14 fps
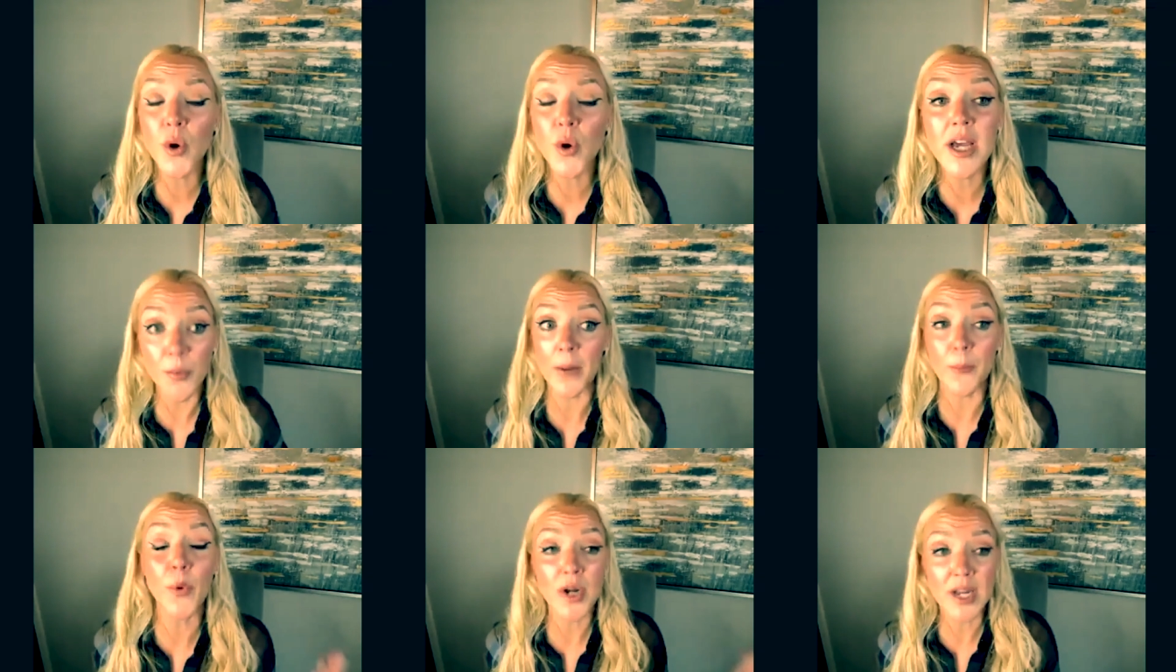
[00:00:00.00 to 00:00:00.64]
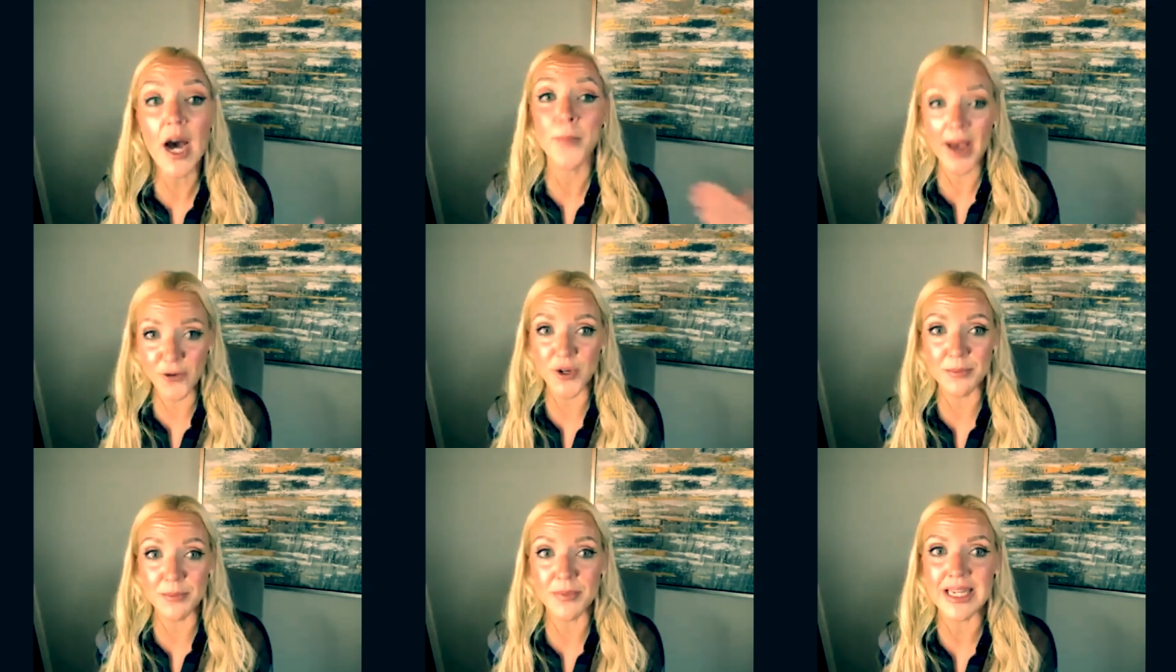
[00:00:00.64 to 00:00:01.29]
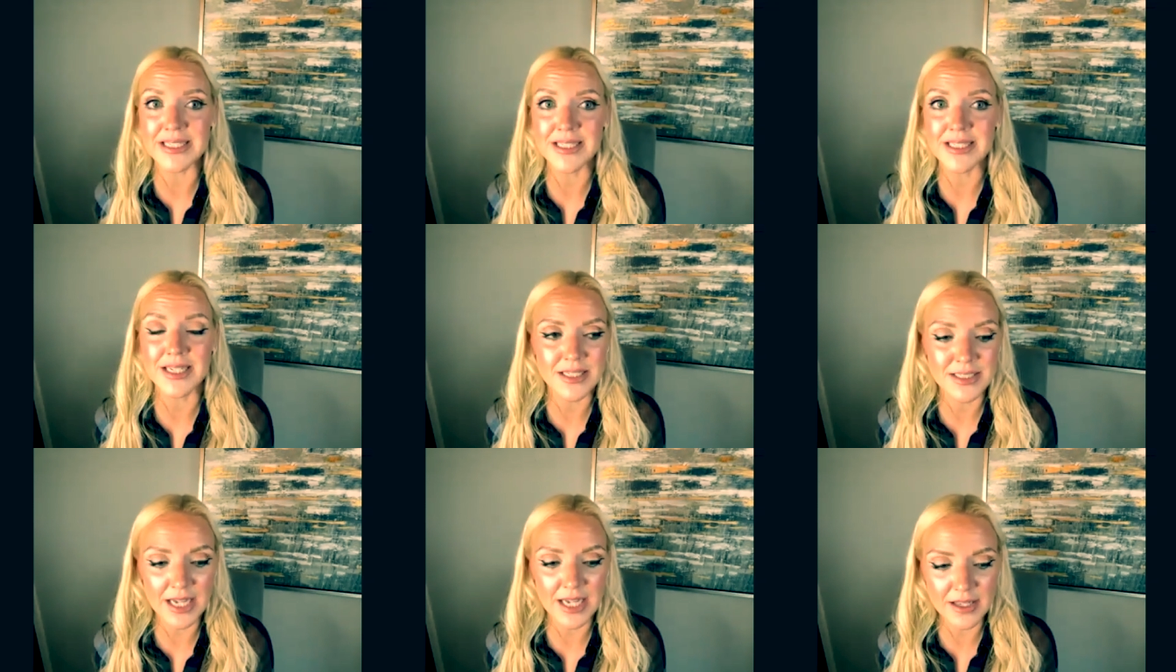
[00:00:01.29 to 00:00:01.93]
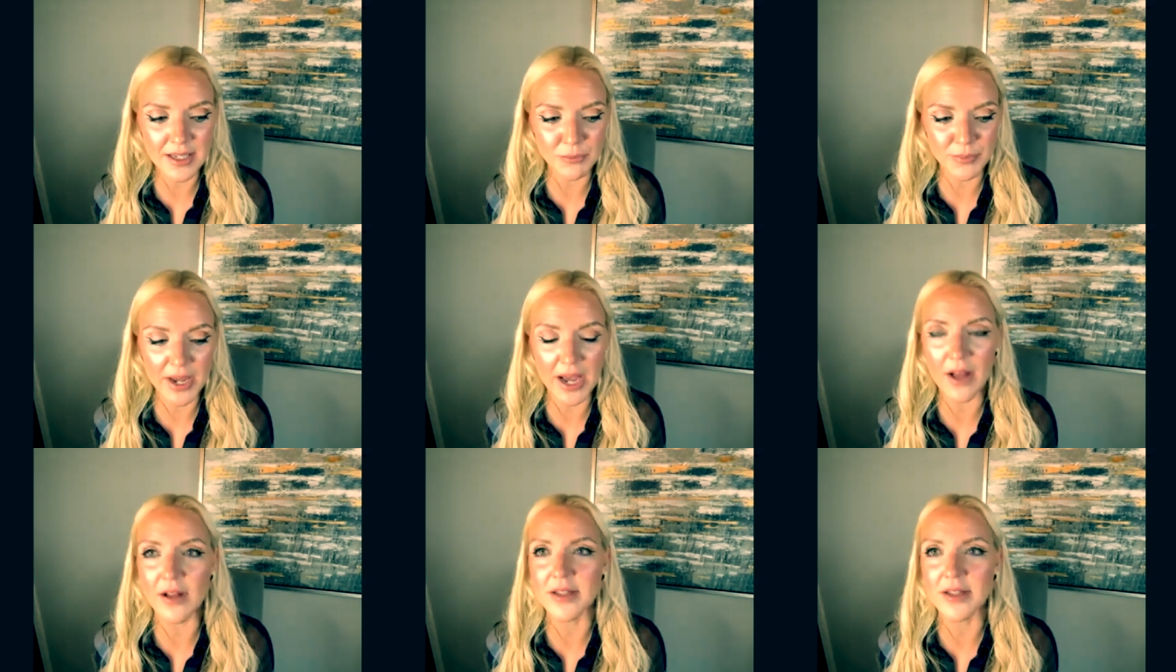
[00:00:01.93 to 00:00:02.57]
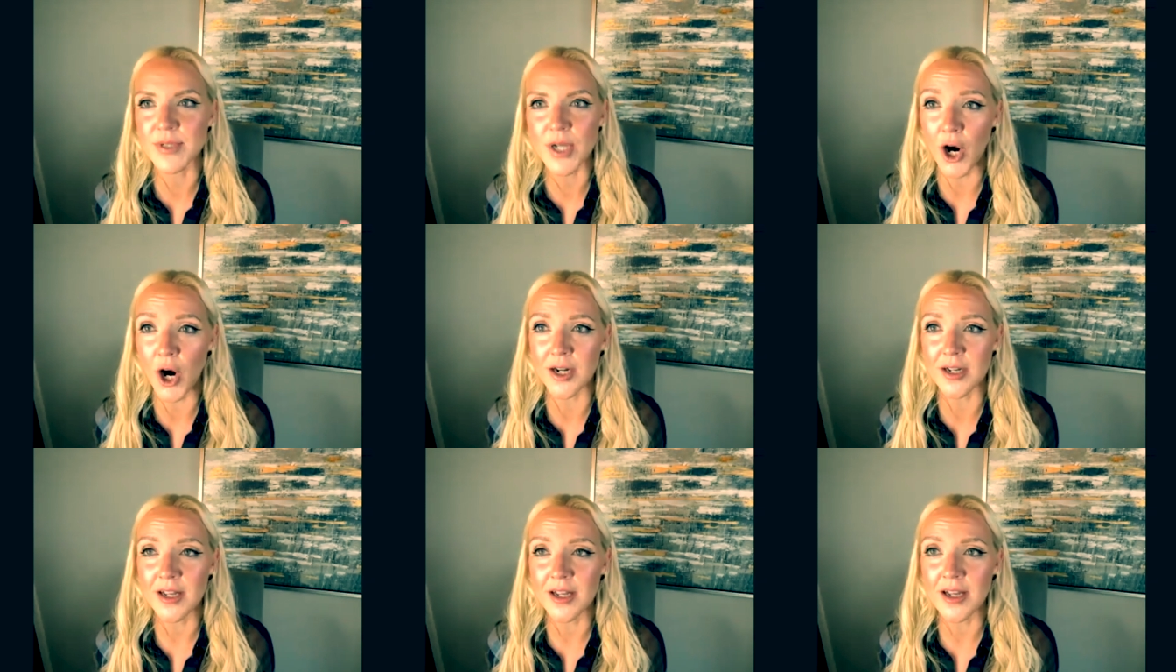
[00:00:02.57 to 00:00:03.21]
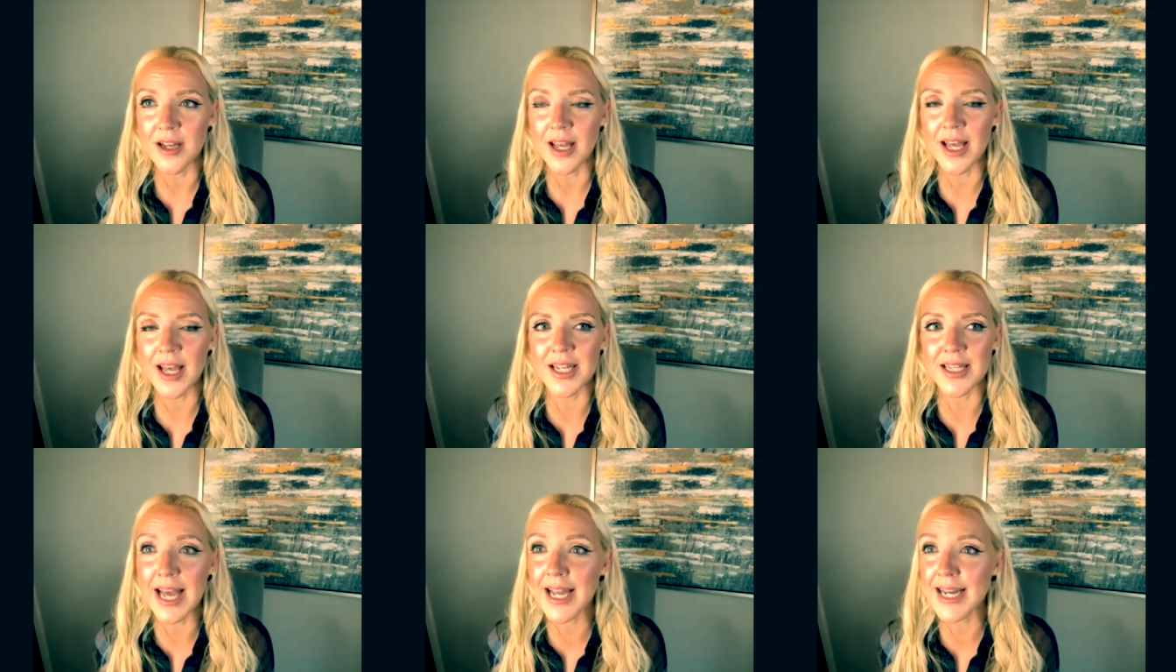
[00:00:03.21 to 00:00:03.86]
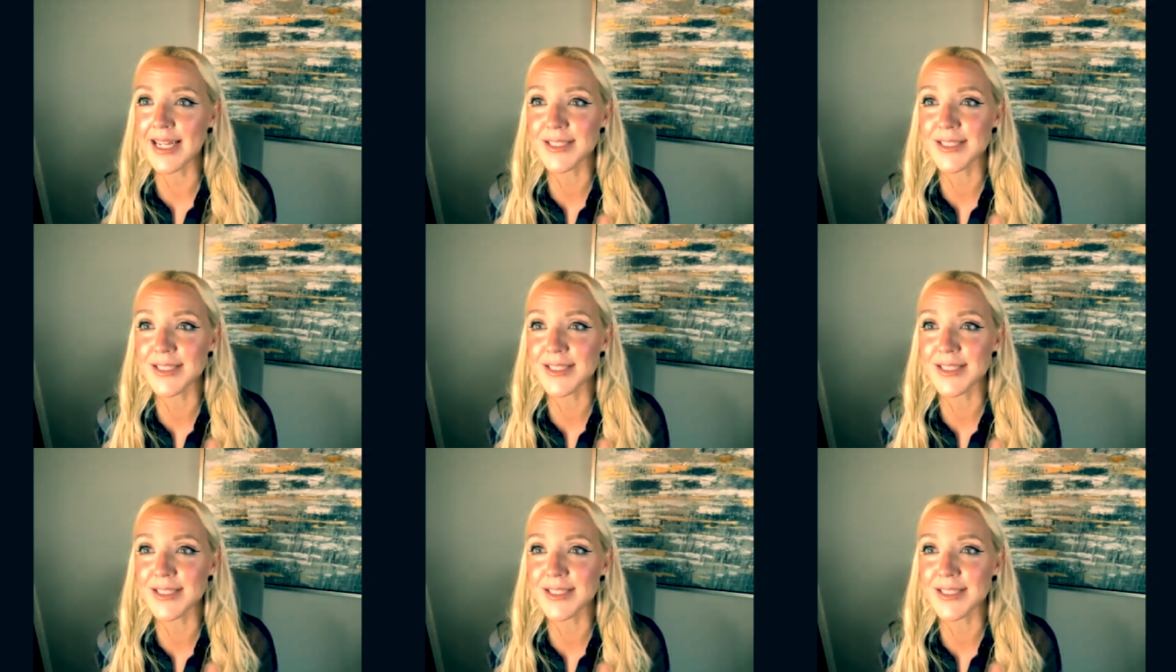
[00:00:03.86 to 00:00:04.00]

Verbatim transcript: Putting a putting a boundary in place is a delicate balance of soft and hard,